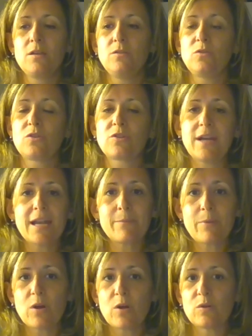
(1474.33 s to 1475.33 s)
you create
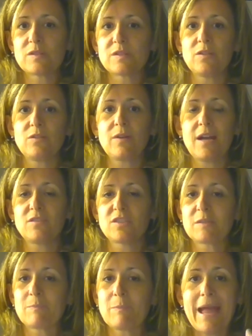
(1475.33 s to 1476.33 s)
a post and you kind of
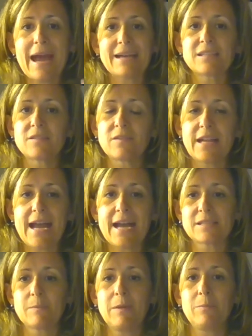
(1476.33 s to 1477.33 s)
just passively
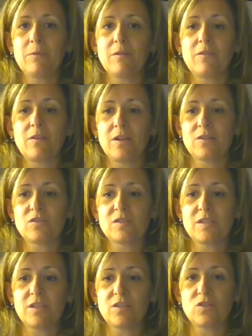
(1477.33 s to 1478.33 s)
ask people if they're
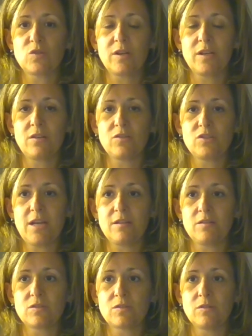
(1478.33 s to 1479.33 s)
interested in joining your
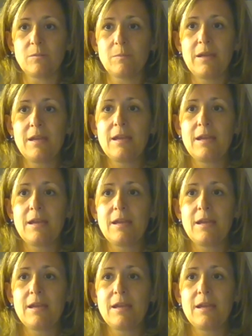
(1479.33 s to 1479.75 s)
challenge group.